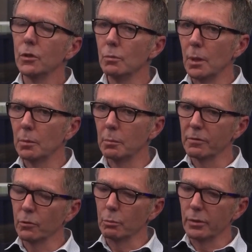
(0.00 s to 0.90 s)
you remember
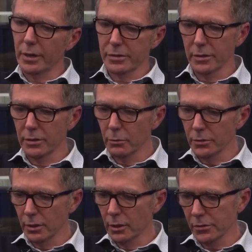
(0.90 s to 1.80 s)
before Brexit, there
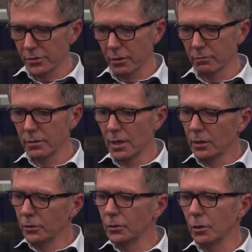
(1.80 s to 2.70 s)
was a lot of,
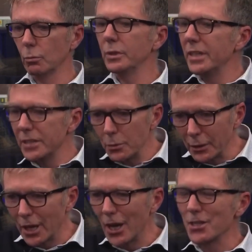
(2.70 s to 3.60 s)
we need to
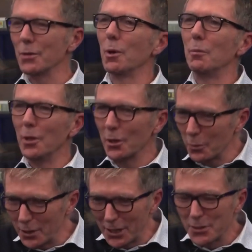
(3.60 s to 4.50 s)
engage the public,
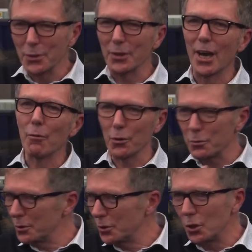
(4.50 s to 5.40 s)
we need to engage, what
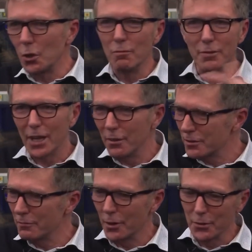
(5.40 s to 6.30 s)
do we do, get them
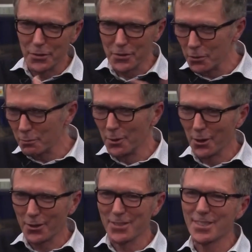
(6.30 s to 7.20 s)
to vote in
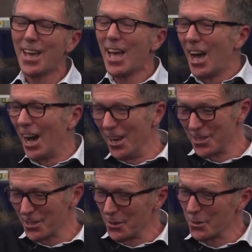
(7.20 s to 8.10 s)
supermarkets. And as
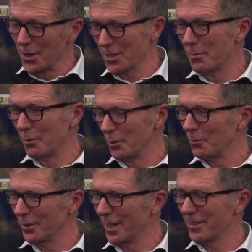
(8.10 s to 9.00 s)
soon as you ask the public
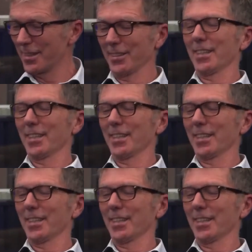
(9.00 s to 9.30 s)
what they think,